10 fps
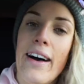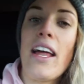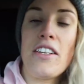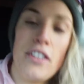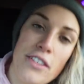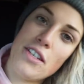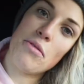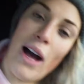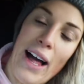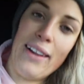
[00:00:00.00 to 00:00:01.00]
I didn't do
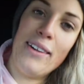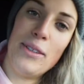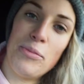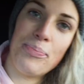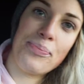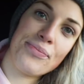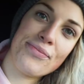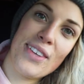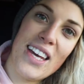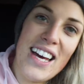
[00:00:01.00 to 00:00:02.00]
well.
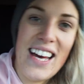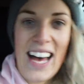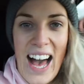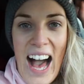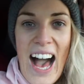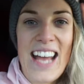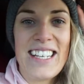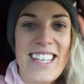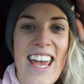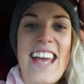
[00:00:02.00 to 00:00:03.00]

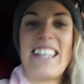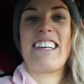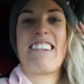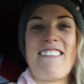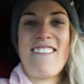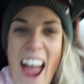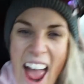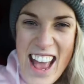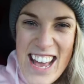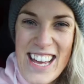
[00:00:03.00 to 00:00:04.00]
I did
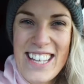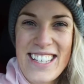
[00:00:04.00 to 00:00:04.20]
great!